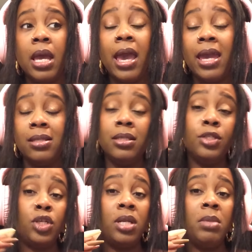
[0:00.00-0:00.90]
and
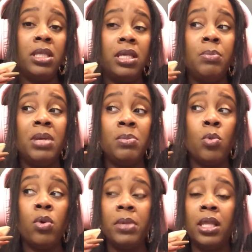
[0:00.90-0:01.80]
legitimately people
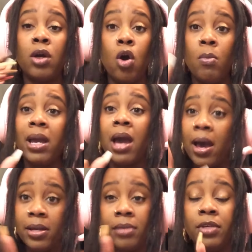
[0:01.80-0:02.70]
would be like, oh my
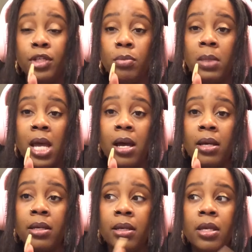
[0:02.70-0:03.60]
God, I read your
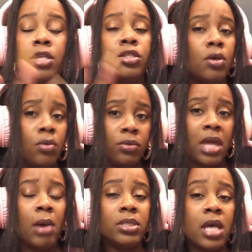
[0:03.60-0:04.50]
blog. So
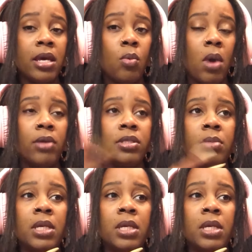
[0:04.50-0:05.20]
that was kind of wild to